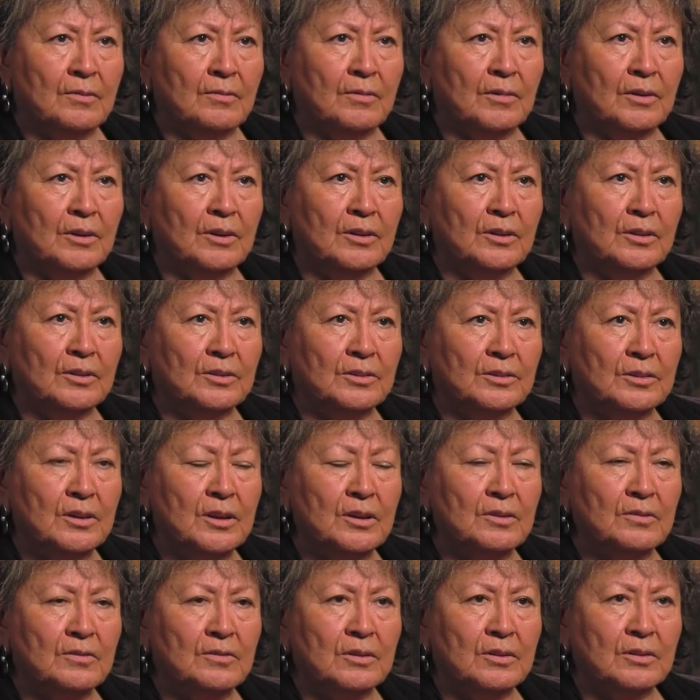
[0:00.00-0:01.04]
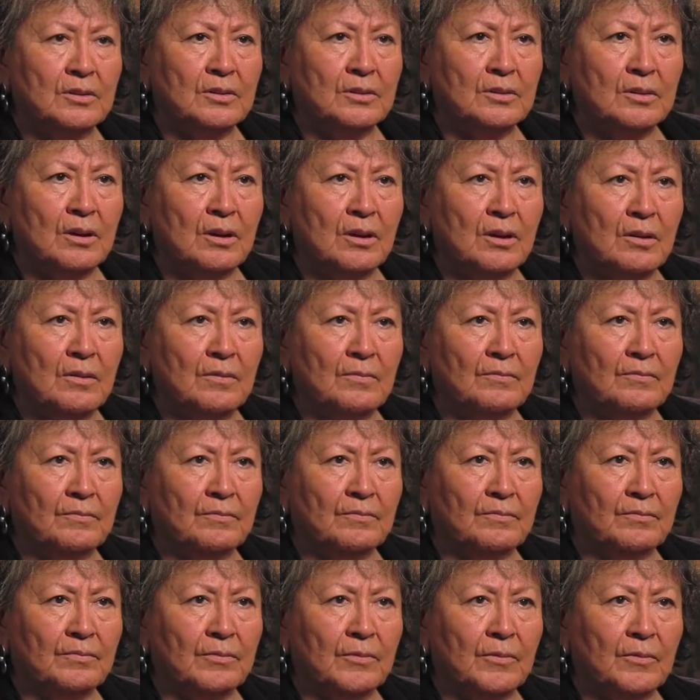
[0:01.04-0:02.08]
one of the sacred
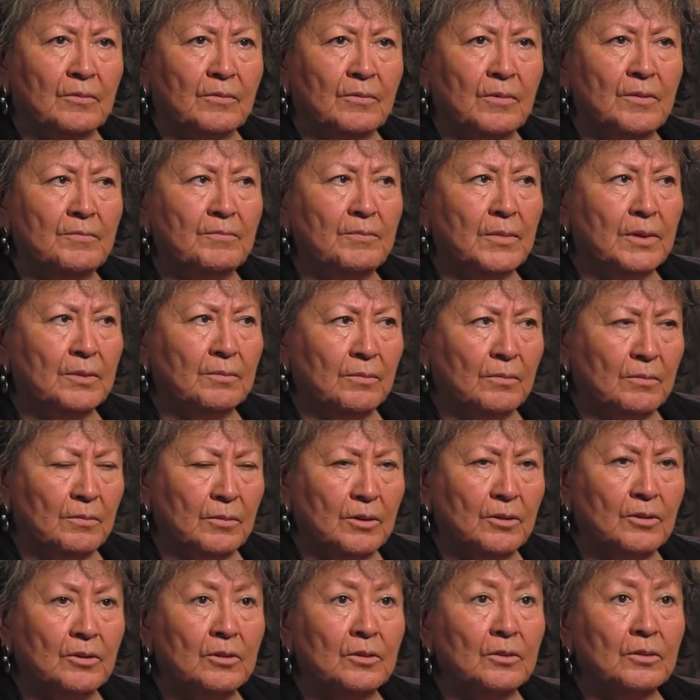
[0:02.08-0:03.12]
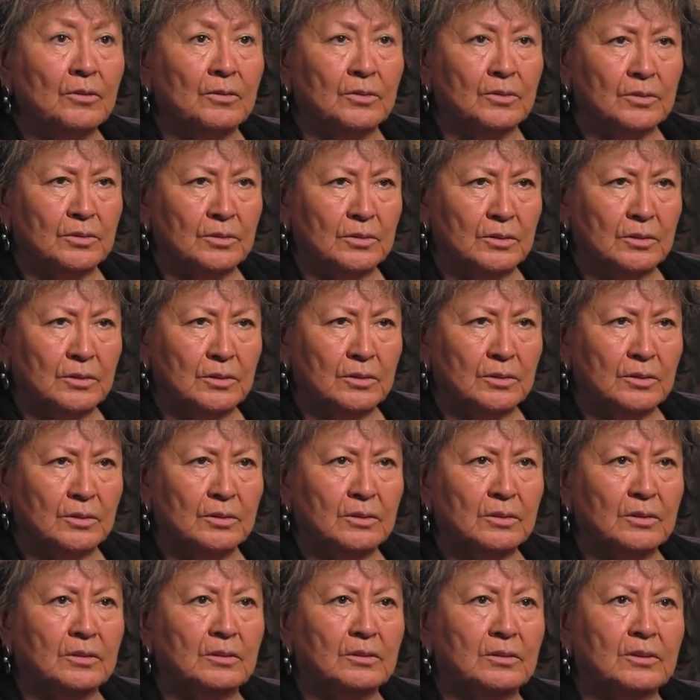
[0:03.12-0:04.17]
um, women, girls
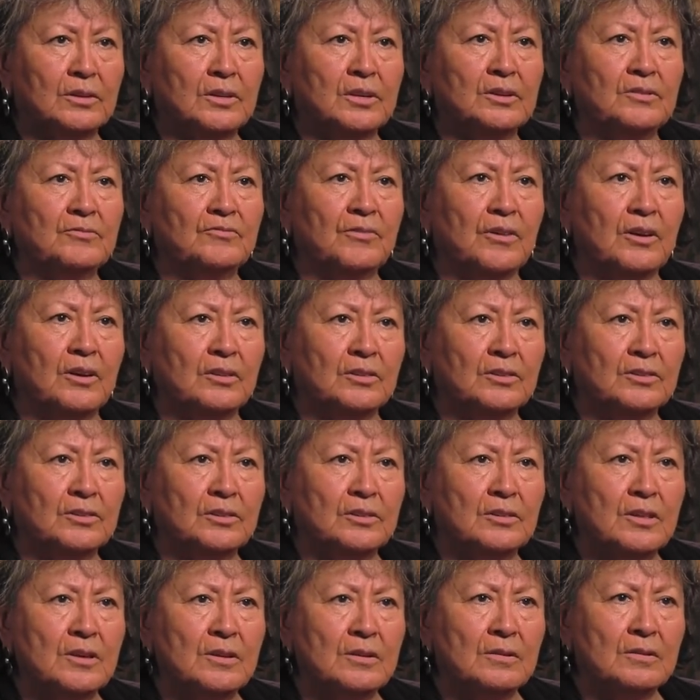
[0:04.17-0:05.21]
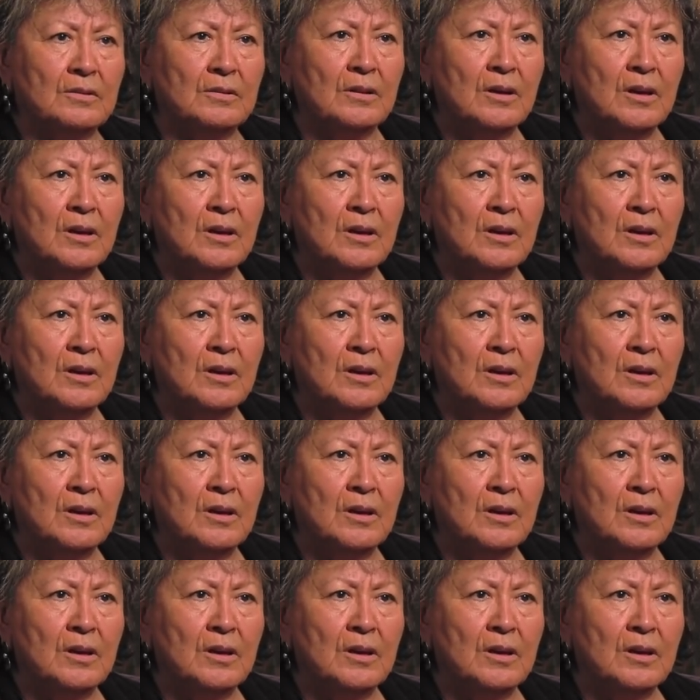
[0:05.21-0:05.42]
in Kit Fox clan.